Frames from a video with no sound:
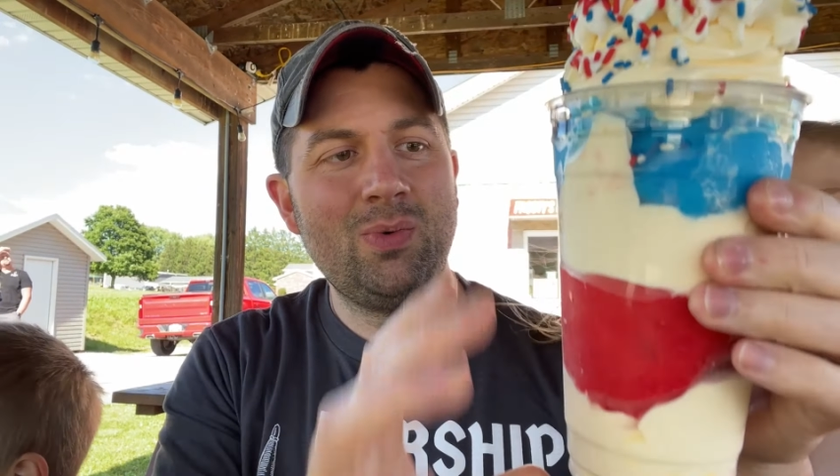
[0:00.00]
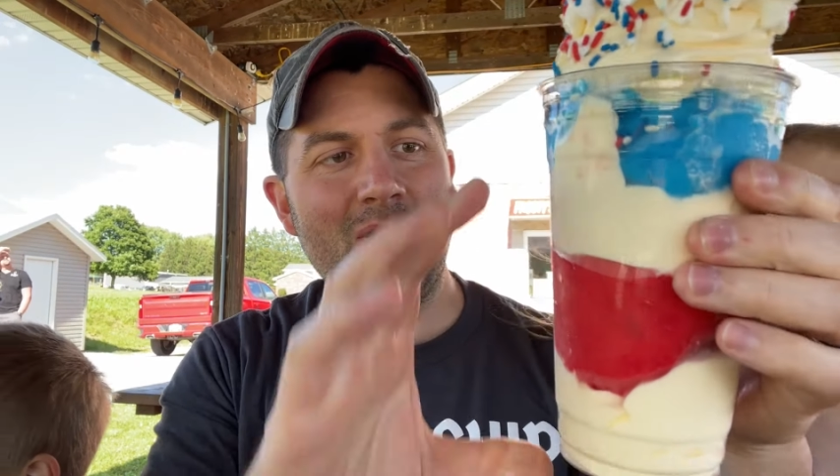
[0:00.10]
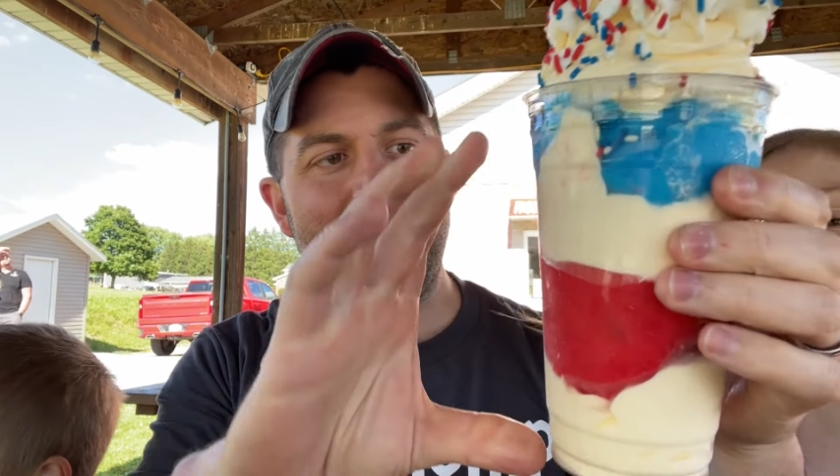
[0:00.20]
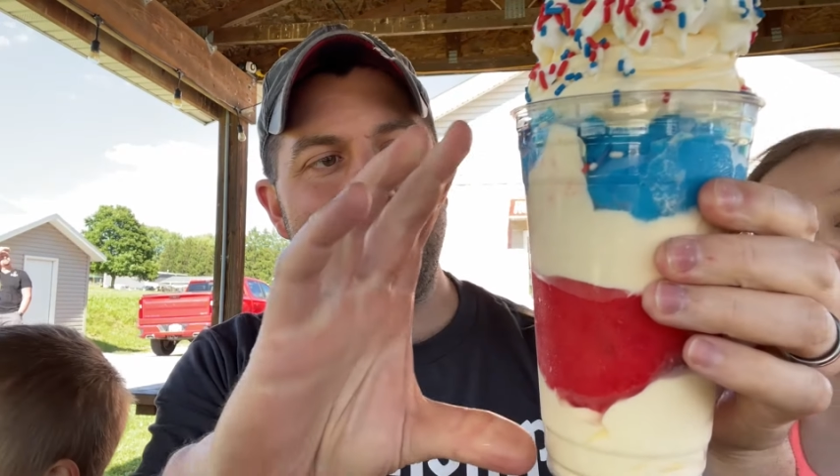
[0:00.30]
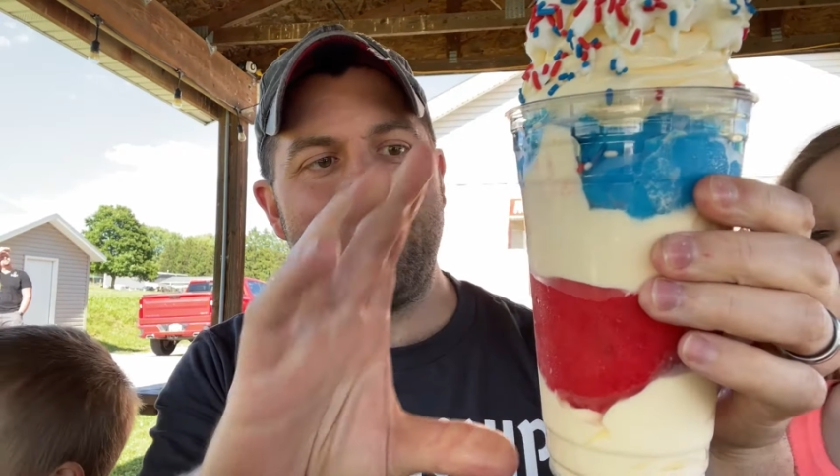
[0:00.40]
We
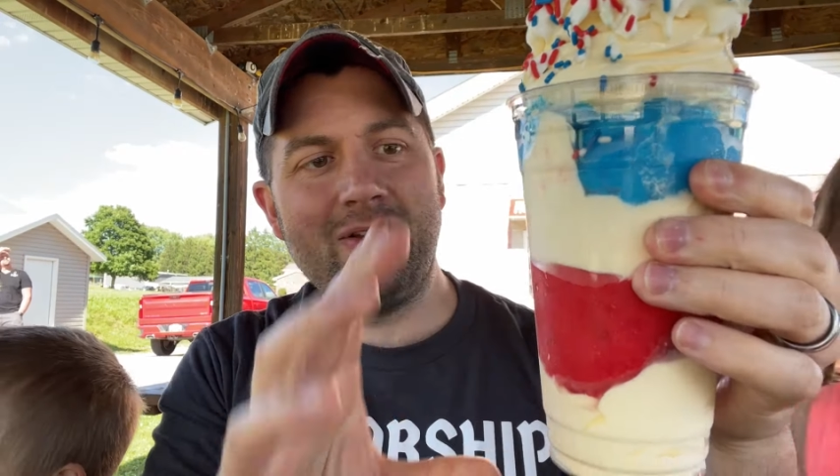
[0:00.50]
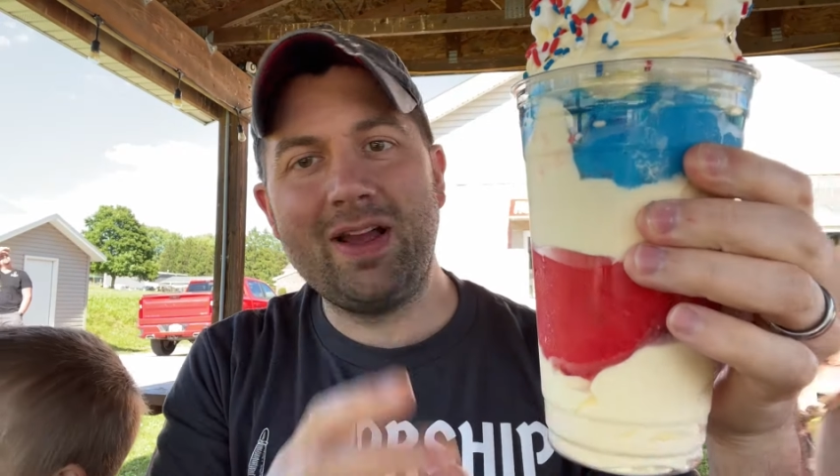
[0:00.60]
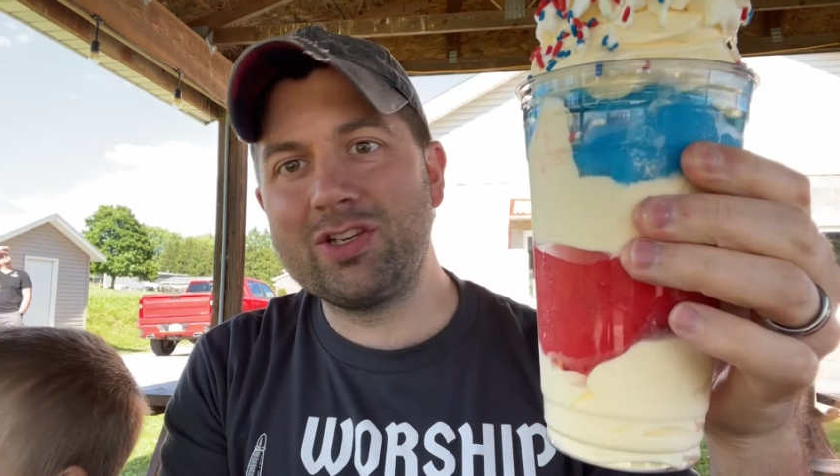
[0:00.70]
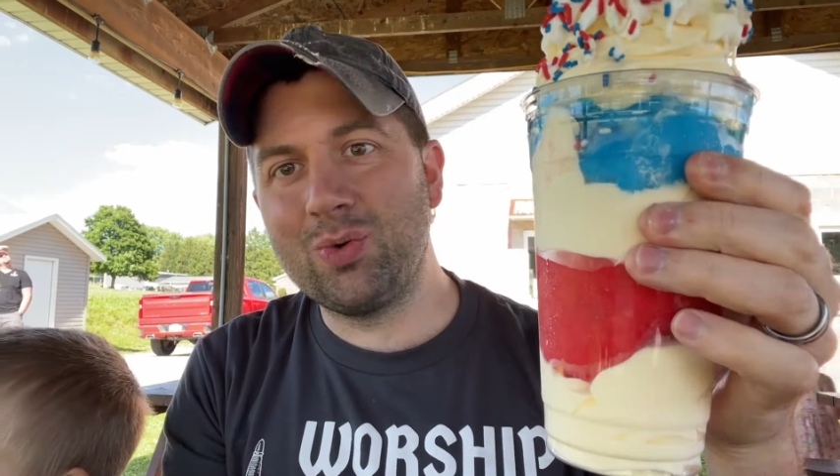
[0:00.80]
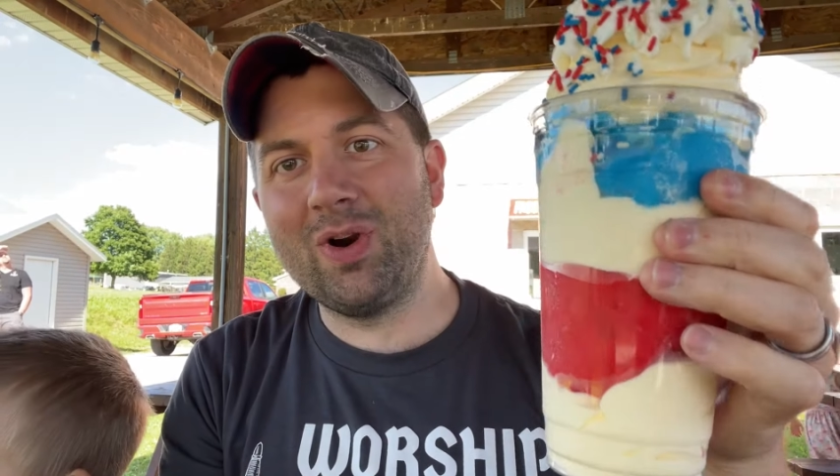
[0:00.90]
got another
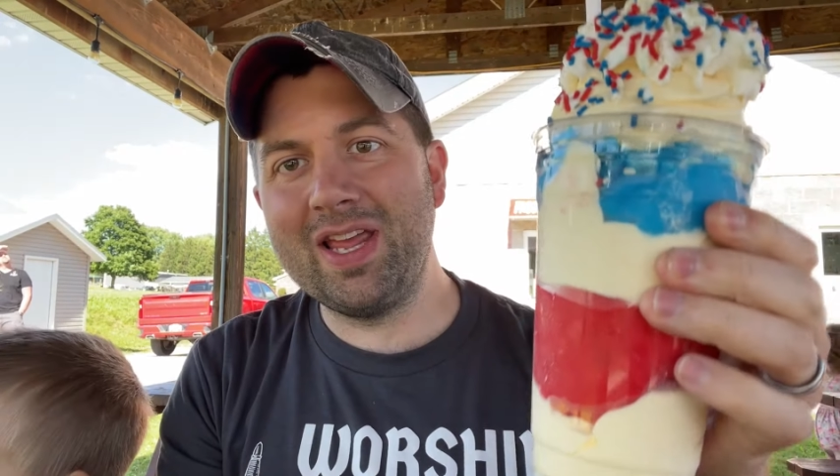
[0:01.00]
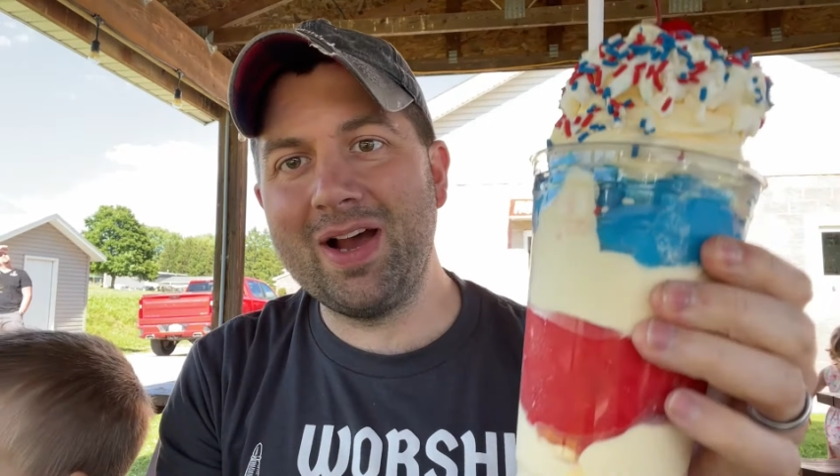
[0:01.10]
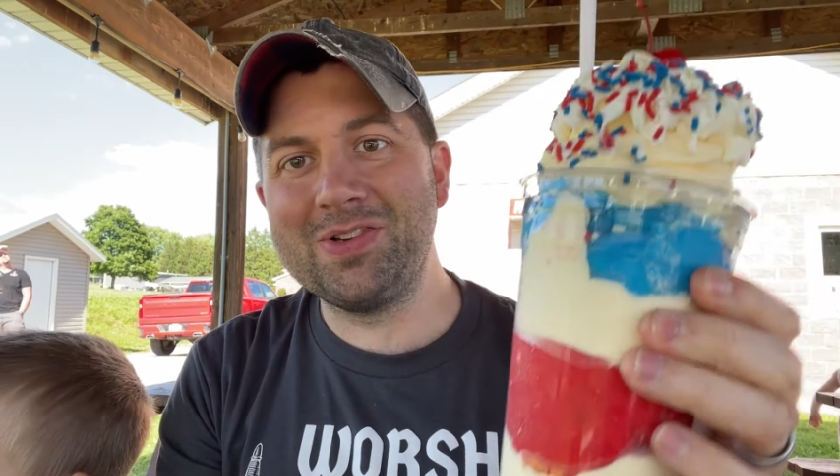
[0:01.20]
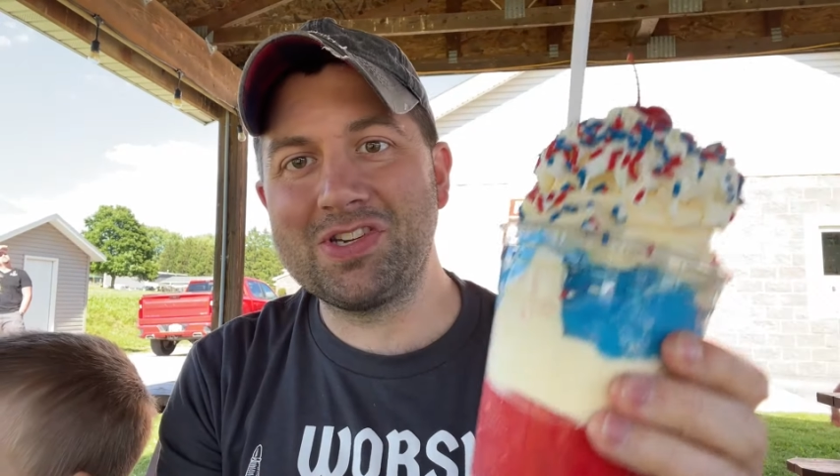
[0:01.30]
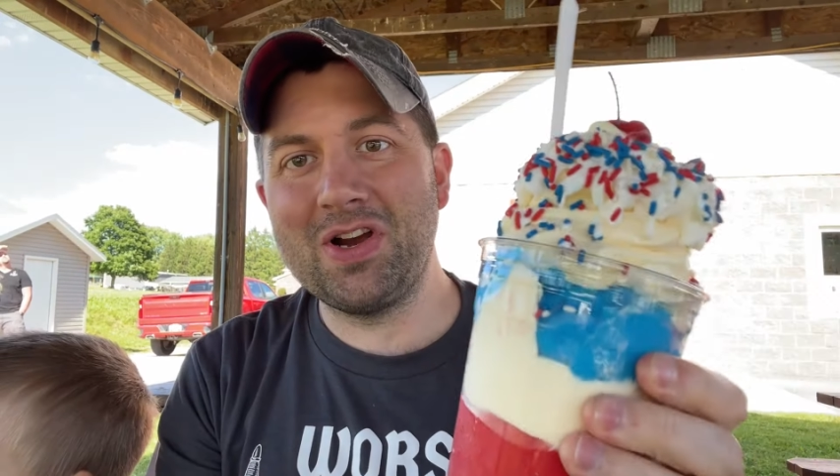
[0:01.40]
like 20
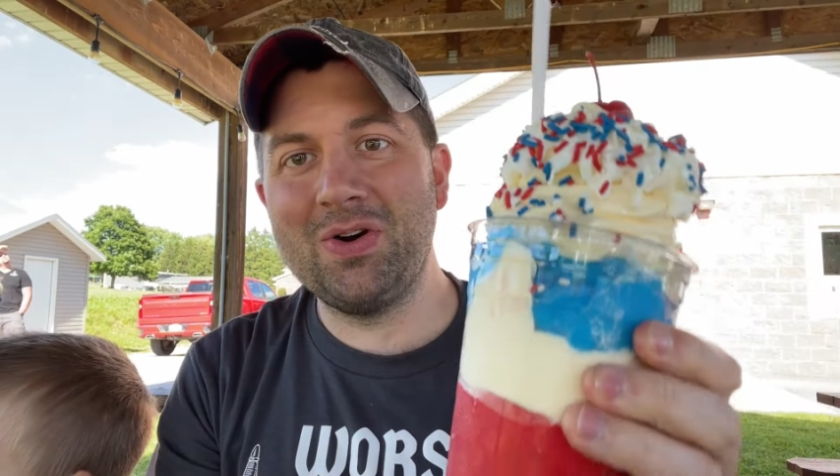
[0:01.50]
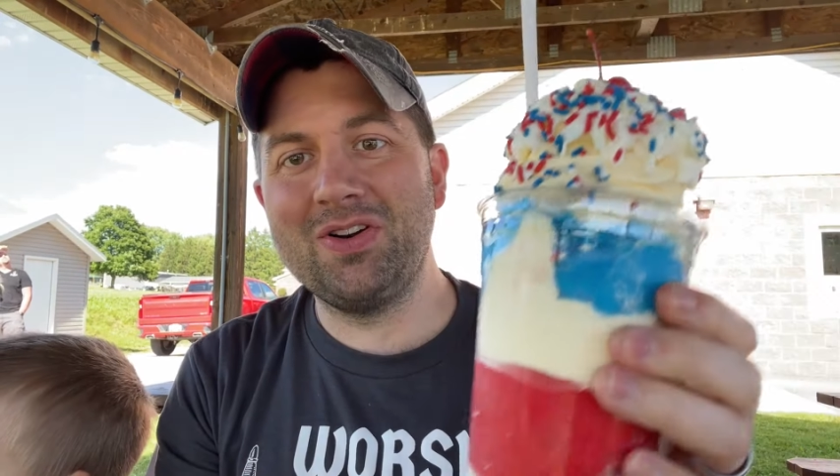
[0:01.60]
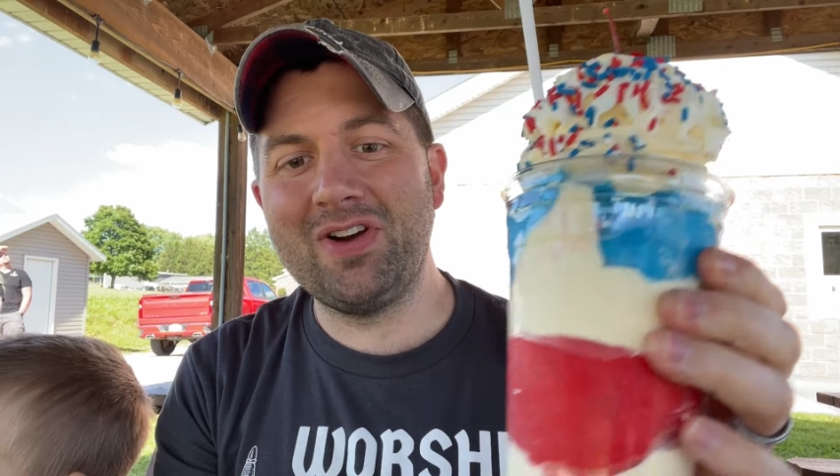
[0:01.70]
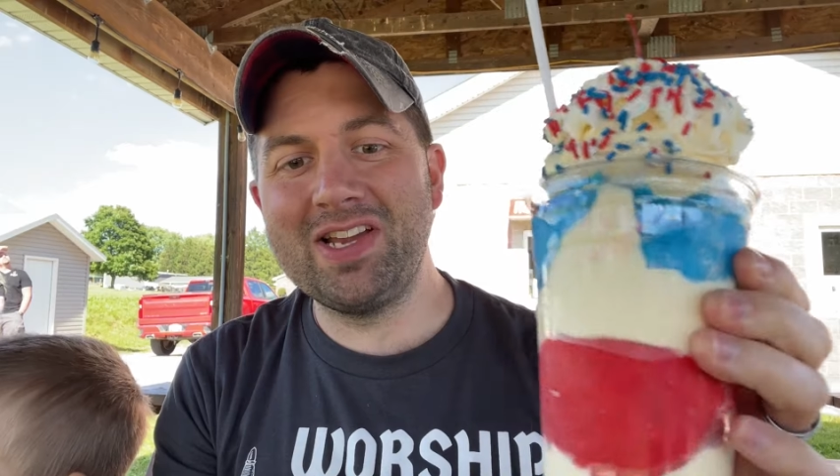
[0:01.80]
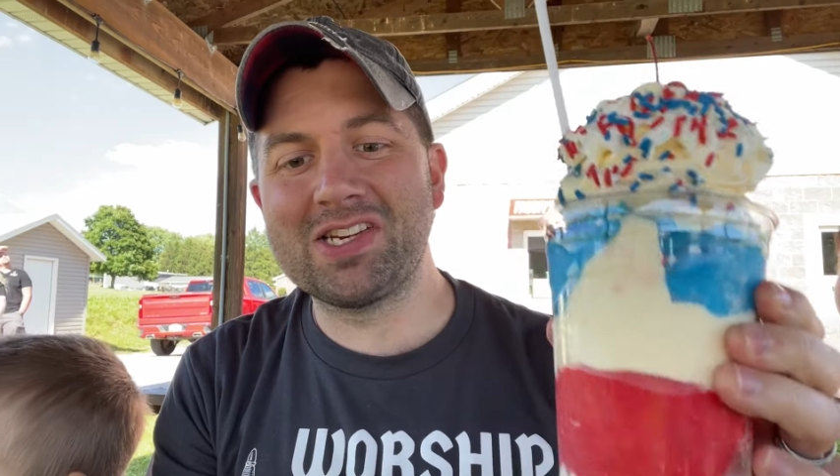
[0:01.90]
ounce cone
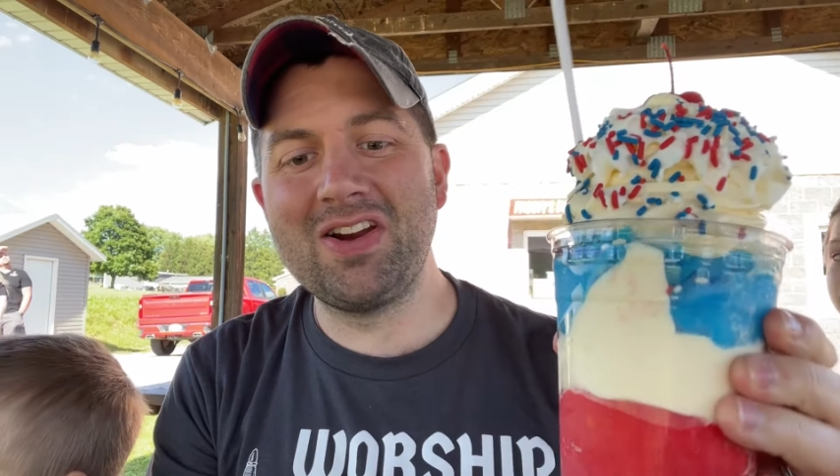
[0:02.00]
of ice